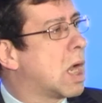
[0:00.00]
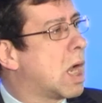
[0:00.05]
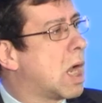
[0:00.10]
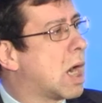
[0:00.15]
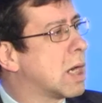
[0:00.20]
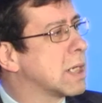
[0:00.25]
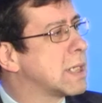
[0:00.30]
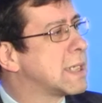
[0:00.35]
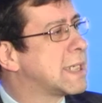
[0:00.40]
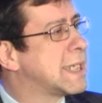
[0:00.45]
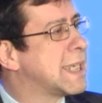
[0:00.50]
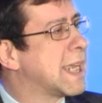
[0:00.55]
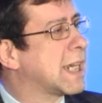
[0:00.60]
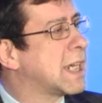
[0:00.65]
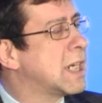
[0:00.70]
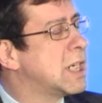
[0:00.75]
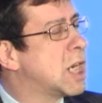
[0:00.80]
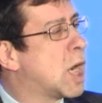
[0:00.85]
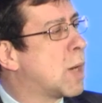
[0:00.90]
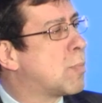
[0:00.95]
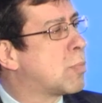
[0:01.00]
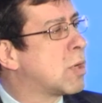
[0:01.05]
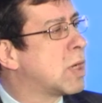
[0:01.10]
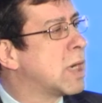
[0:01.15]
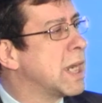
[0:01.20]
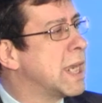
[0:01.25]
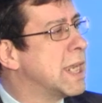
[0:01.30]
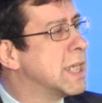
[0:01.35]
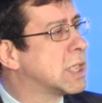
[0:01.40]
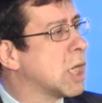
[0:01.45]
Our second
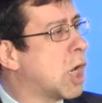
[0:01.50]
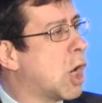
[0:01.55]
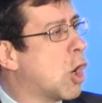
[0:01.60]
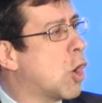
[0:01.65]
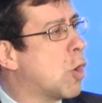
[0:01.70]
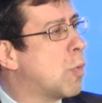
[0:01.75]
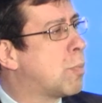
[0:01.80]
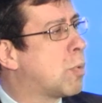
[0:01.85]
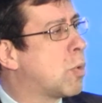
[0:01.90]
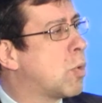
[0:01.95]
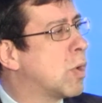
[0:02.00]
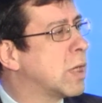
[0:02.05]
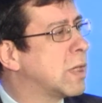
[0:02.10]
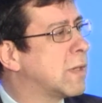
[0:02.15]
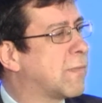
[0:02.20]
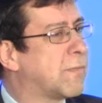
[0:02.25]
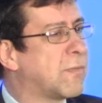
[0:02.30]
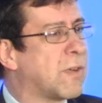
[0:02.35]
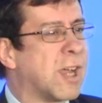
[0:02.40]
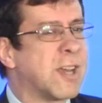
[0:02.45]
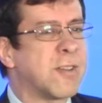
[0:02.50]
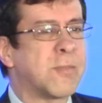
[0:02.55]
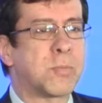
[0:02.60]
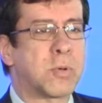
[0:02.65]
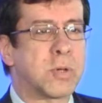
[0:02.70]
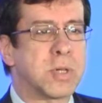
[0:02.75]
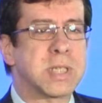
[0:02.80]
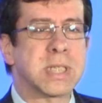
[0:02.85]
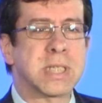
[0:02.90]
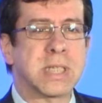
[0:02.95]
number is
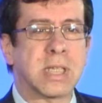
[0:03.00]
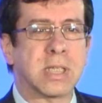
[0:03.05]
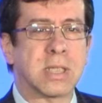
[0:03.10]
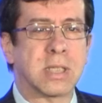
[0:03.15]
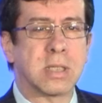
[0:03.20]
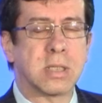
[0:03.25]
0.5%.